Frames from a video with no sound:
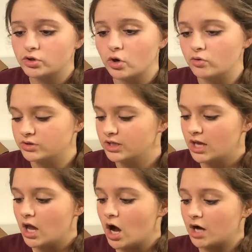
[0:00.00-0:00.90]
shows
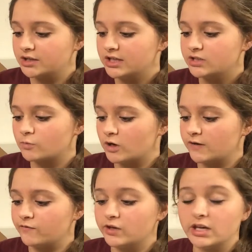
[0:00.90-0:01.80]
on this one
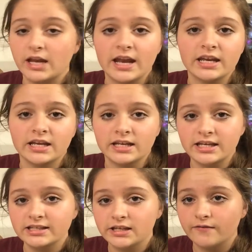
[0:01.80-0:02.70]
if you need any
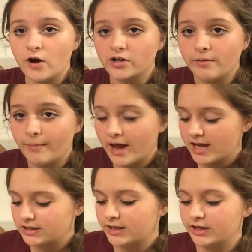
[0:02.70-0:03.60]
adhesive on the
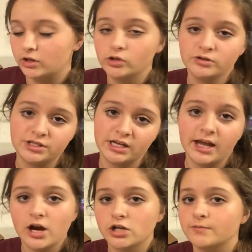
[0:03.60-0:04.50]
bed, like glue stick,
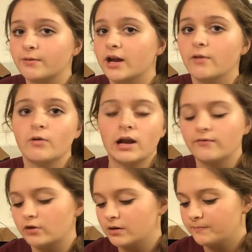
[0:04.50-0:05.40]
hairspray,
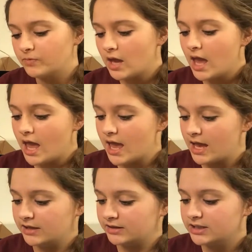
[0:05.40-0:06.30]
whatever.
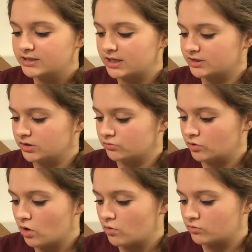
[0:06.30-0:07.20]
And this says you
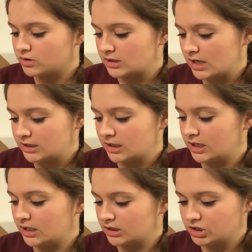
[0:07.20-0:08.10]
don't, and then
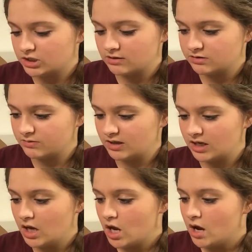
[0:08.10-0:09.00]
it just gives
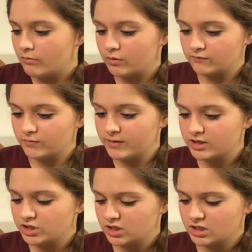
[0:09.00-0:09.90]
me more
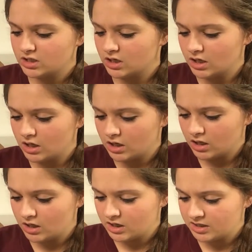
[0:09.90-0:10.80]
information.
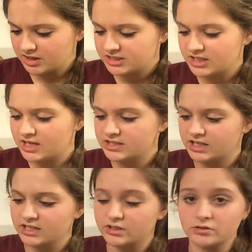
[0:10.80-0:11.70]
Uh, this says
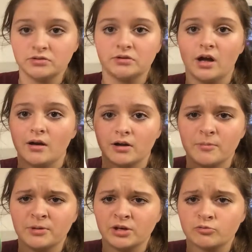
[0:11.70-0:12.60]
it's a
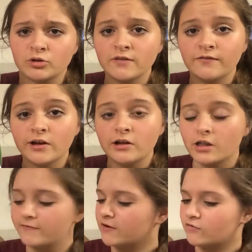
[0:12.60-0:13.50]
company
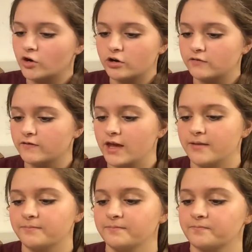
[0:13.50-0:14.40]
Refill. I've never heard of
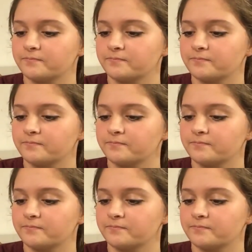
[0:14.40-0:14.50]
them.